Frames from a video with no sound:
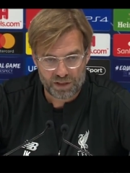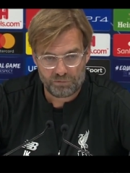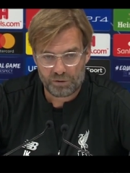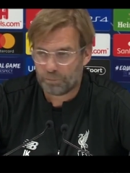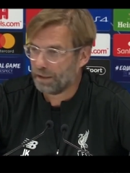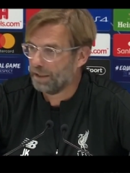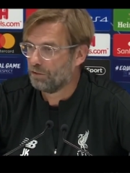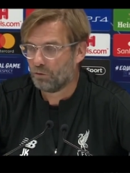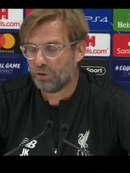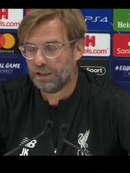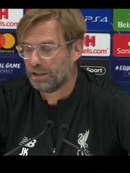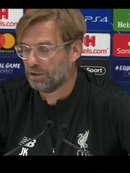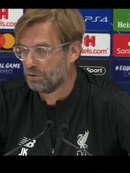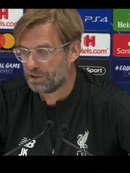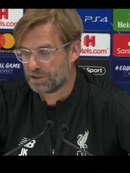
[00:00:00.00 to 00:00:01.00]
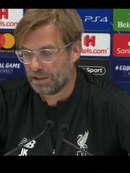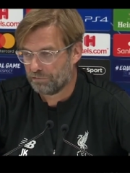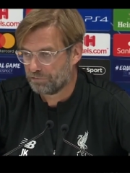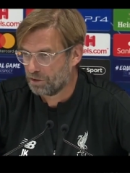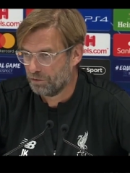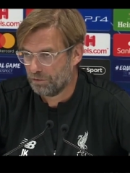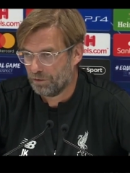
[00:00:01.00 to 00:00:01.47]
and we played really good stuff
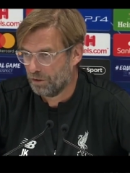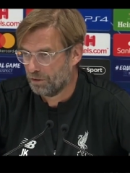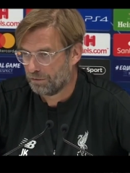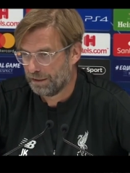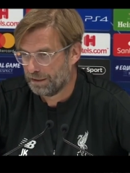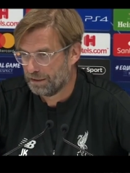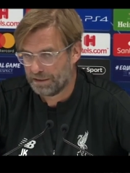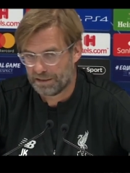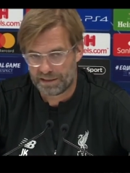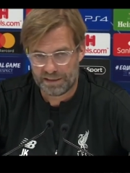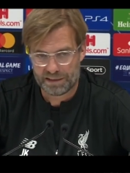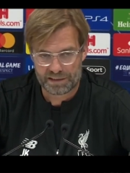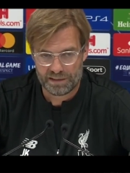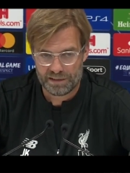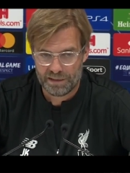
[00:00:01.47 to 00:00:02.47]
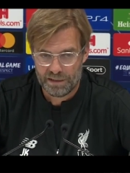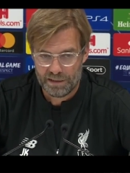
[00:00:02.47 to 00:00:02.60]
so already this season.